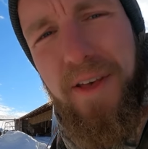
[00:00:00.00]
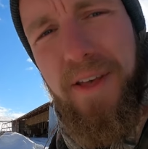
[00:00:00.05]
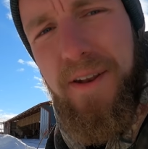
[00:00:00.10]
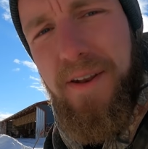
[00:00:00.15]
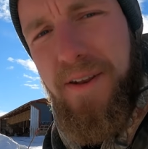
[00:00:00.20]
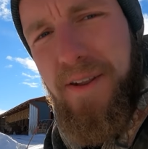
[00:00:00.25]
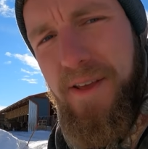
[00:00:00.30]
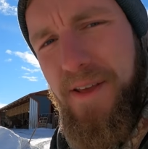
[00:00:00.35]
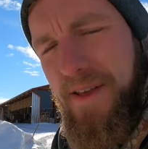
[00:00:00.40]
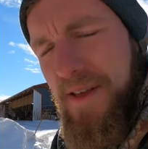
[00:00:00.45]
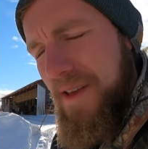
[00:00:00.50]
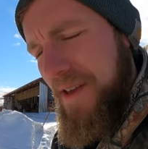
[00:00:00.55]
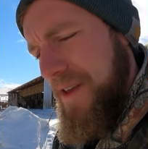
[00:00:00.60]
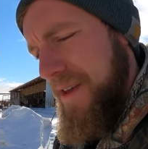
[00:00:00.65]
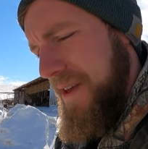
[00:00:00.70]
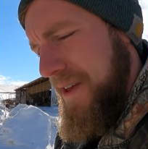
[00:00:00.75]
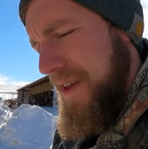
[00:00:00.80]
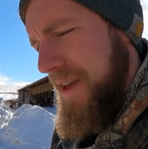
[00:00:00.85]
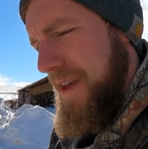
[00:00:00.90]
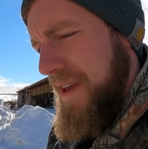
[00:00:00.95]
than
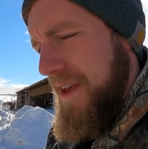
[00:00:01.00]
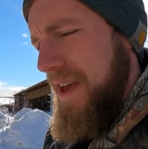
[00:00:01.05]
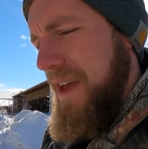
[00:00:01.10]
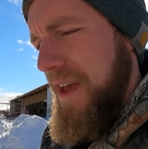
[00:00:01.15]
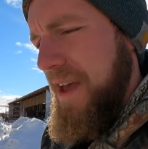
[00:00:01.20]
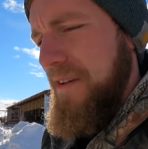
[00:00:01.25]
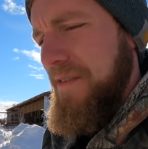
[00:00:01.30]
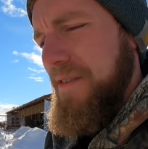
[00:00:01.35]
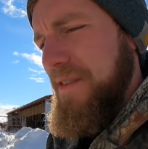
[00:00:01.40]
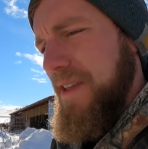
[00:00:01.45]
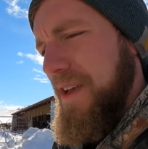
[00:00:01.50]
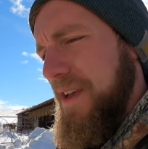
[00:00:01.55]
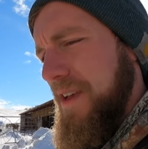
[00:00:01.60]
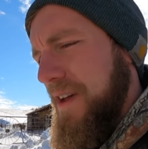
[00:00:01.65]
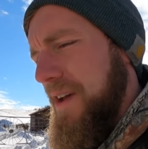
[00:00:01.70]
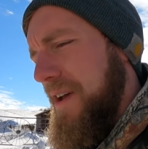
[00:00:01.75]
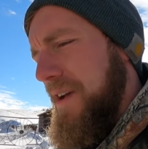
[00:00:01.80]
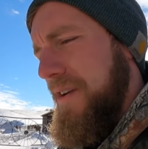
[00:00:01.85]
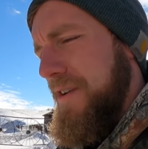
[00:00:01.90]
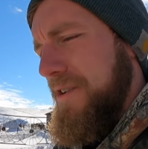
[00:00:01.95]
having like
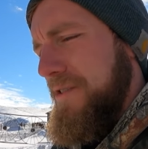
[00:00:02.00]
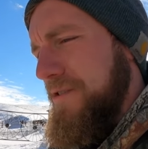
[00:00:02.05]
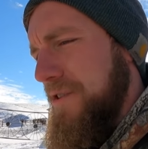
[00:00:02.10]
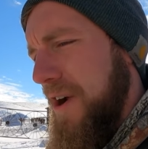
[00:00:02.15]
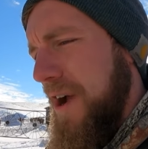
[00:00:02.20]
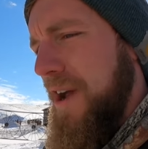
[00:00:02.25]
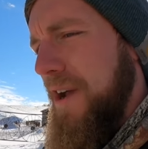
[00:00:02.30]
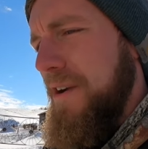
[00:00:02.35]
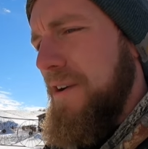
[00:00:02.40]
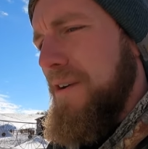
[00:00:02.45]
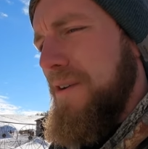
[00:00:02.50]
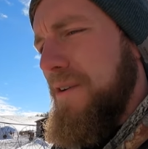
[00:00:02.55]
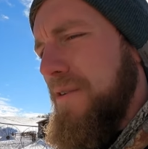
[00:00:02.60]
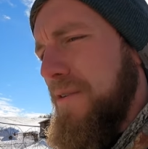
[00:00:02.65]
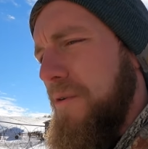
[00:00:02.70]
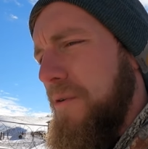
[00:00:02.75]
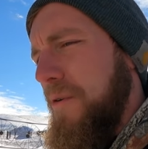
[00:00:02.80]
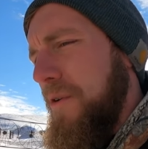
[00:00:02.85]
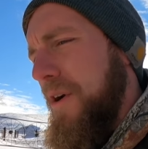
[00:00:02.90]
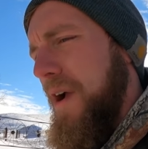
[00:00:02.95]
a hair dryer
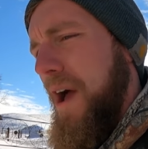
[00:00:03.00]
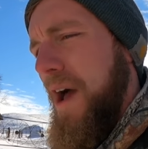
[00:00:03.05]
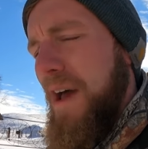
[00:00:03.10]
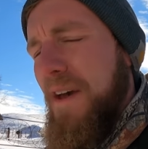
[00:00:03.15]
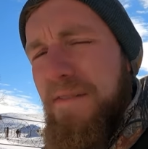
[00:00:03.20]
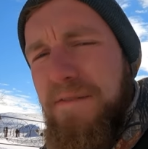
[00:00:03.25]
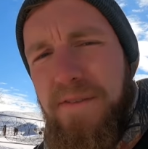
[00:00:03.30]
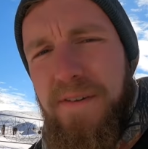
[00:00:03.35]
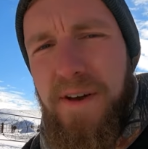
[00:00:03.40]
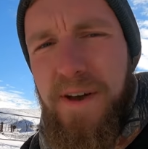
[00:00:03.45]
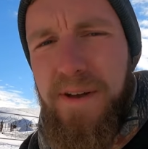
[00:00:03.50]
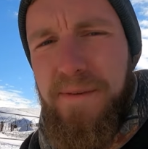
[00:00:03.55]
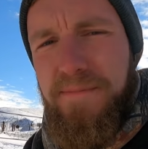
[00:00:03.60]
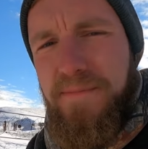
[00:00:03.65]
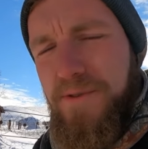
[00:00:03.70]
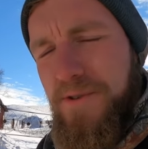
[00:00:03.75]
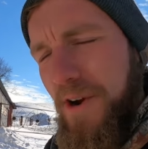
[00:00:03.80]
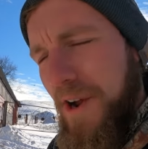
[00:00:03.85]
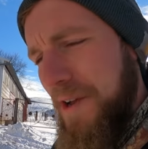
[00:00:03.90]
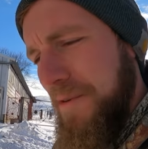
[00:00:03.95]
or I've uh,
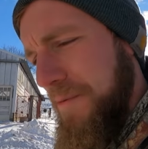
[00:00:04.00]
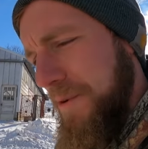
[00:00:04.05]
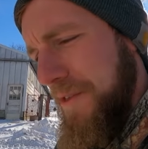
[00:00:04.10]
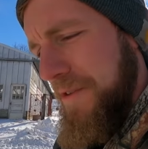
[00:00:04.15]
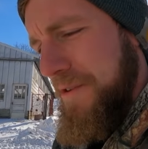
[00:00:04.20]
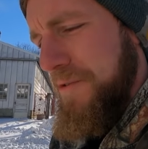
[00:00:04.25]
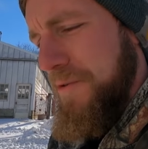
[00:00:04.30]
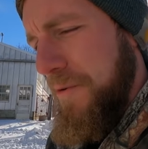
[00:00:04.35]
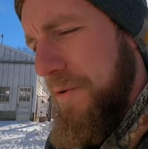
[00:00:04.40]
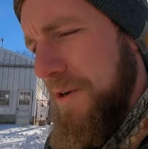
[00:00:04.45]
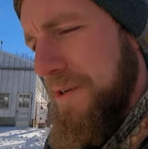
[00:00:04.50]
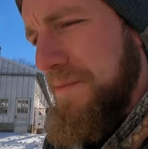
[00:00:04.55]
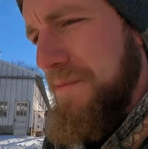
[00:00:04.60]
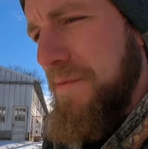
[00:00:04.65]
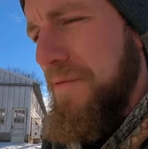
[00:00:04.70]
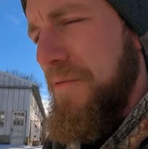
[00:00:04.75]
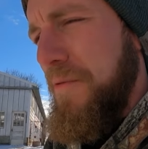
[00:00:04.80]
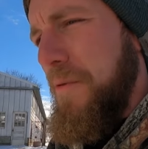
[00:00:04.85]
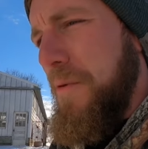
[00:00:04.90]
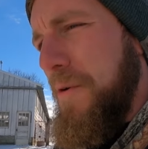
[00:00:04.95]
tried with a torch
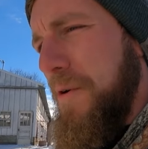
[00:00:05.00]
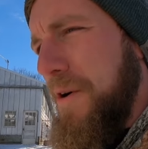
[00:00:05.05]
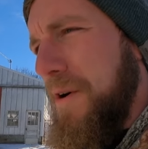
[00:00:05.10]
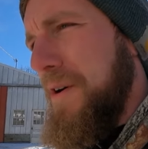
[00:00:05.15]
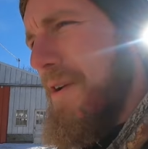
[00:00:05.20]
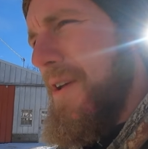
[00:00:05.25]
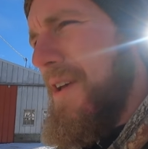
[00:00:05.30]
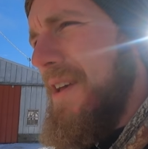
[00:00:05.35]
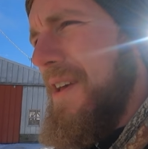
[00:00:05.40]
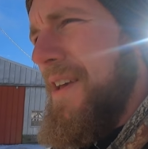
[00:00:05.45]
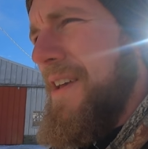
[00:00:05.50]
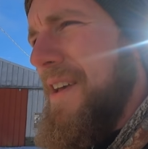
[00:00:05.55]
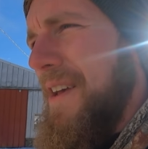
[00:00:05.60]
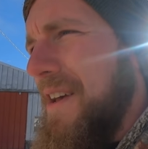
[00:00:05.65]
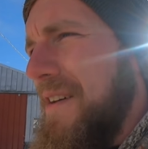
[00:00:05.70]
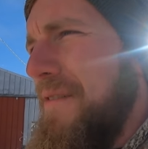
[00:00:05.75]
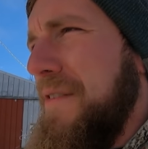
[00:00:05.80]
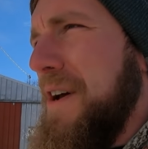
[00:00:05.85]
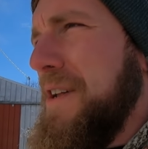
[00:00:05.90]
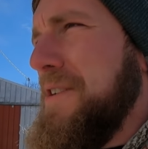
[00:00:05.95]
before.
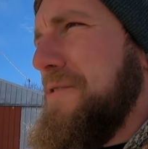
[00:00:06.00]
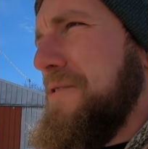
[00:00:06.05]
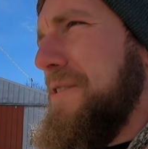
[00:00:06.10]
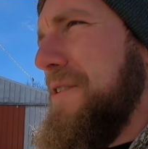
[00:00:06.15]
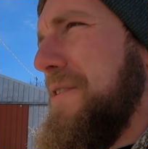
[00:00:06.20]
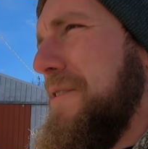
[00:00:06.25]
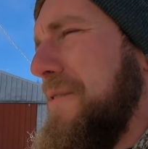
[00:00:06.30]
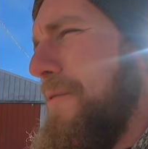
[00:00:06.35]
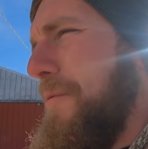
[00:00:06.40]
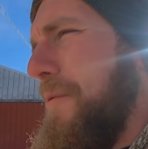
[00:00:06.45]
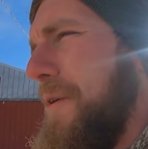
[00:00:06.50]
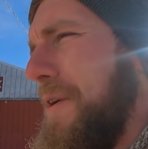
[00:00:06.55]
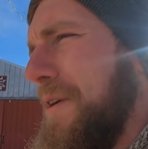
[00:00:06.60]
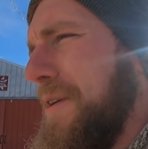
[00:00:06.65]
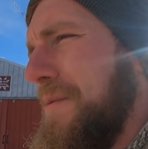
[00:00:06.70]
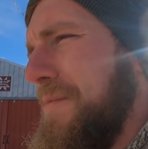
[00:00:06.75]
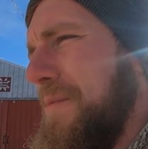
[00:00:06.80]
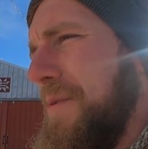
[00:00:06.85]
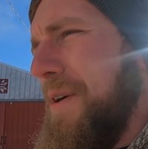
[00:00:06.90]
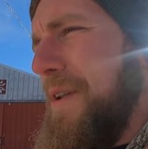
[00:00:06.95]
Eventually it'll
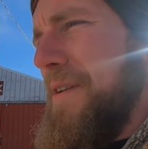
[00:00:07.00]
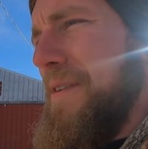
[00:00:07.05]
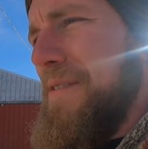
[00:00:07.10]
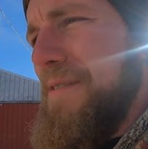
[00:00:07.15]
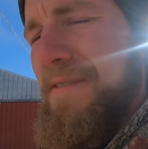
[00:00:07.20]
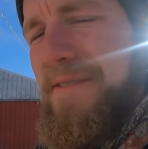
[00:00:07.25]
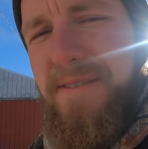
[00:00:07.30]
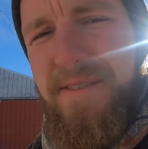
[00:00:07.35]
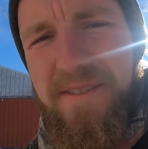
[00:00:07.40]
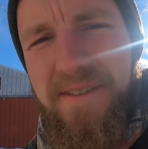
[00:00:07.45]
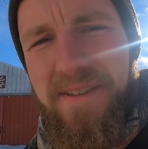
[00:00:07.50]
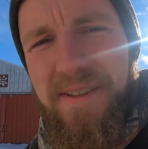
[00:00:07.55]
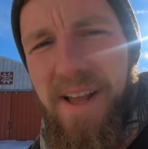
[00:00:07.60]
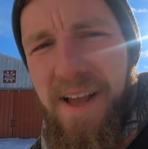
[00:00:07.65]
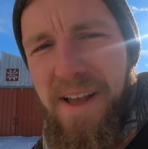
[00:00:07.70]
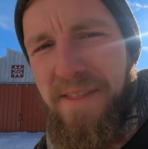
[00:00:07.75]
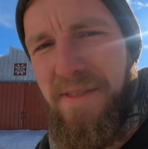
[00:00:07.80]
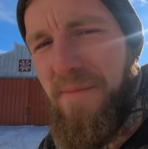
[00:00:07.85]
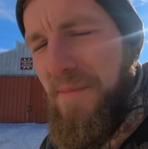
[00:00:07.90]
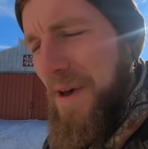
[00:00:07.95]
work, but
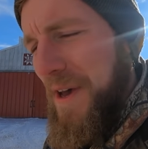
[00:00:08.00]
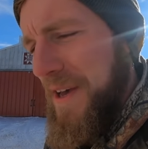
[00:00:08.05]
not the